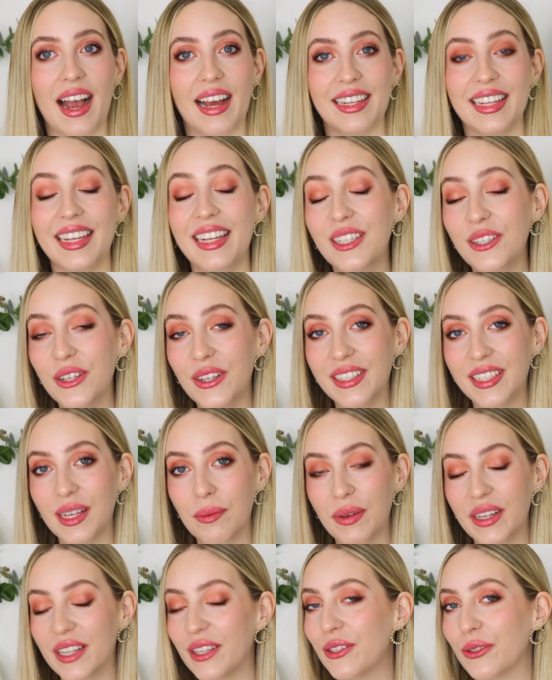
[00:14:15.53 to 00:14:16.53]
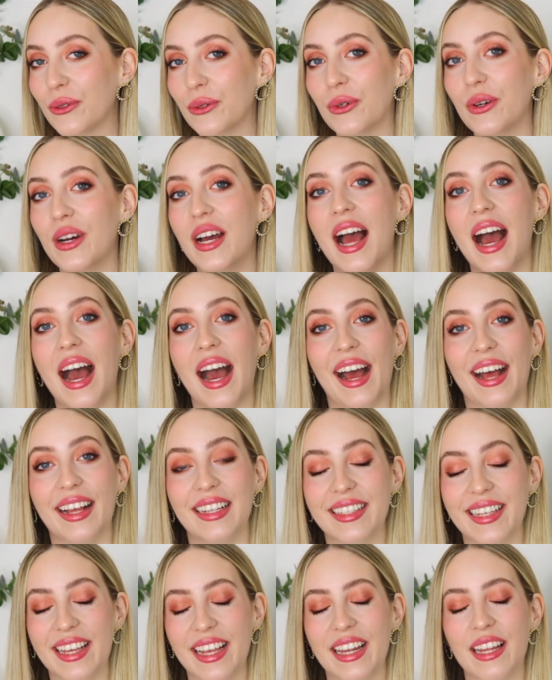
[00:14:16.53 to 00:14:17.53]
and he turns up at her door
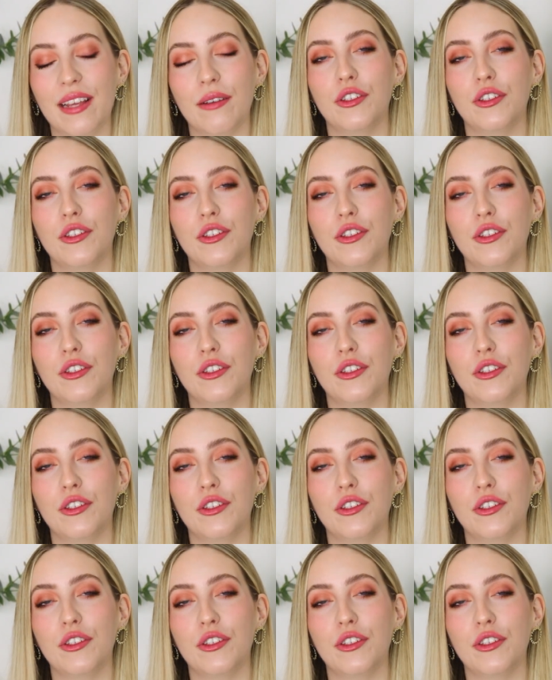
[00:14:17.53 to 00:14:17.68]
asking